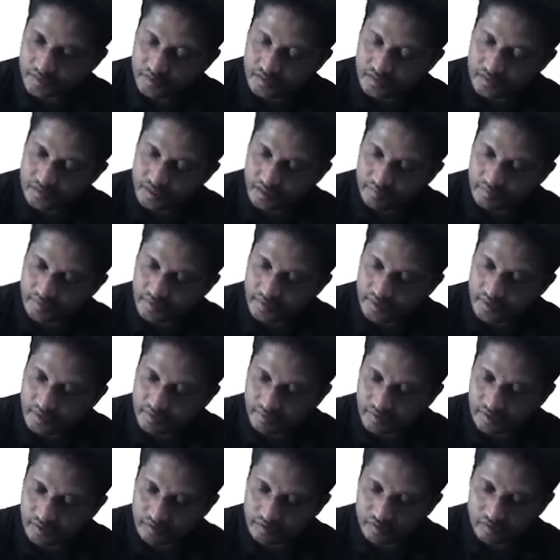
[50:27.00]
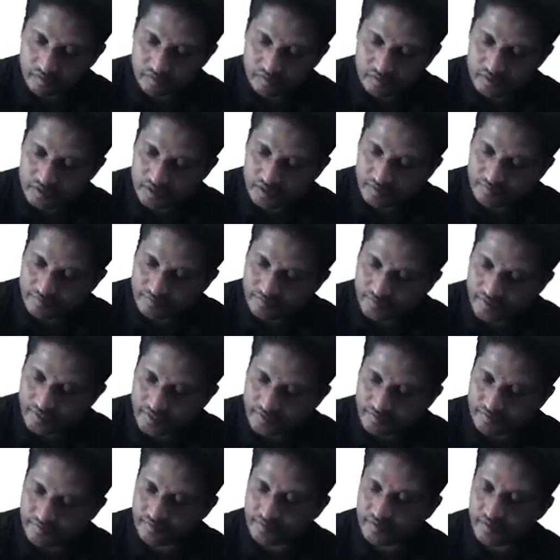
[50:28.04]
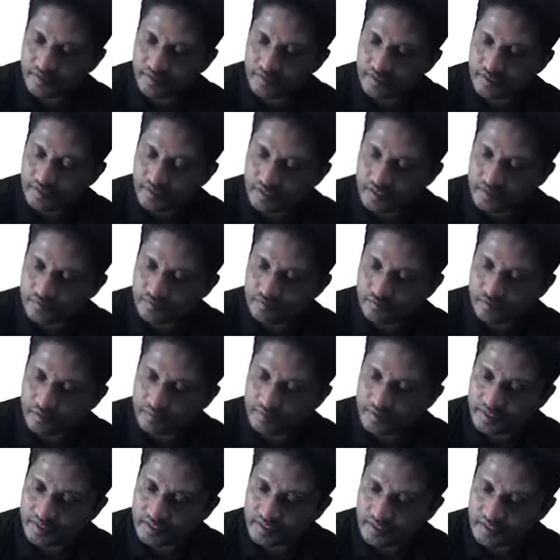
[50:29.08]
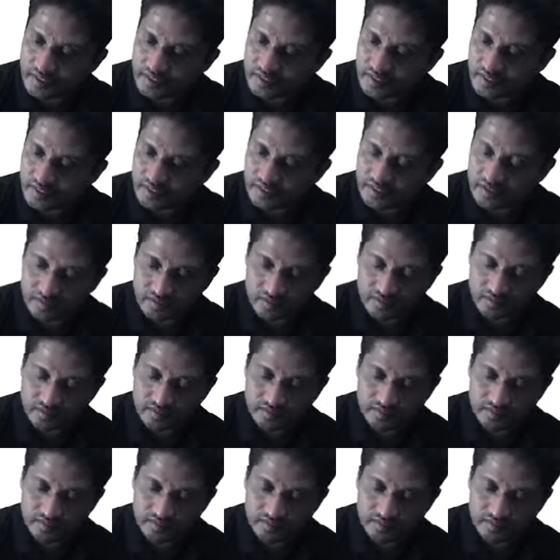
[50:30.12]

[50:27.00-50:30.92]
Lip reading: Sum equal to sum 5 is 4 by 36,